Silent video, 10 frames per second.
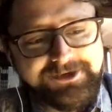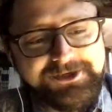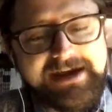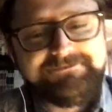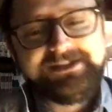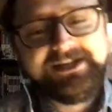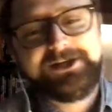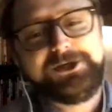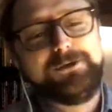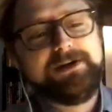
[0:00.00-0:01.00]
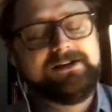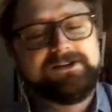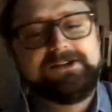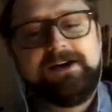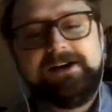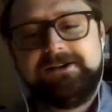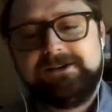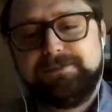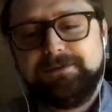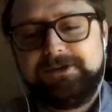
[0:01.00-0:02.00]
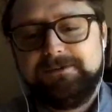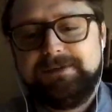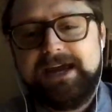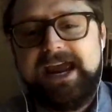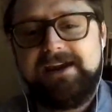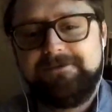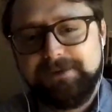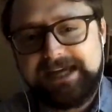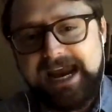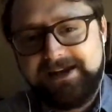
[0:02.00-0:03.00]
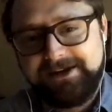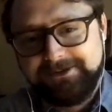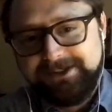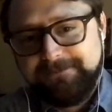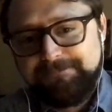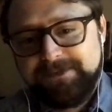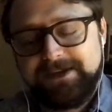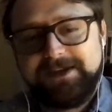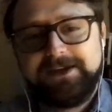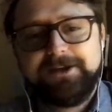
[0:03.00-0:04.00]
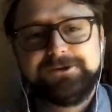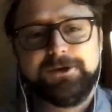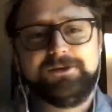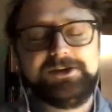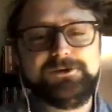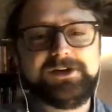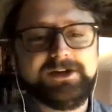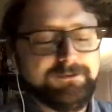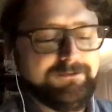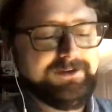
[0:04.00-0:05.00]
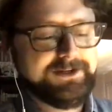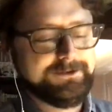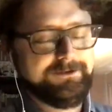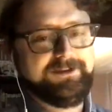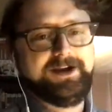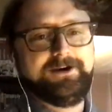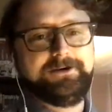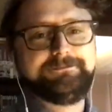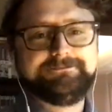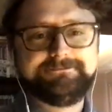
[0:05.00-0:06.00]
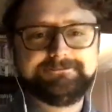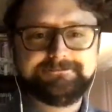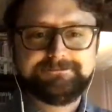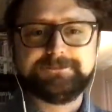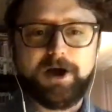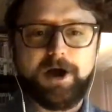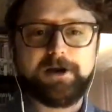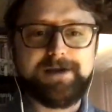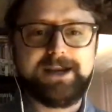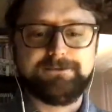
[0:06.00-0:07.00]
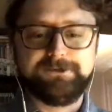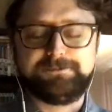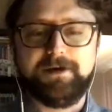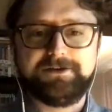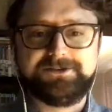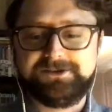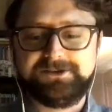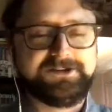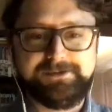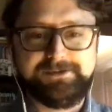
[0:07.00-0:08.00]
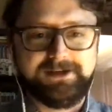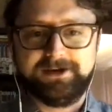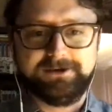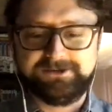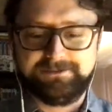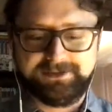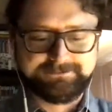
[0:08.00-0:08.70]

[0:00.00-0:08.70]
You have to get a human in a study to behave mechanically, so then you can reveal their automatic responses to stimuli or something.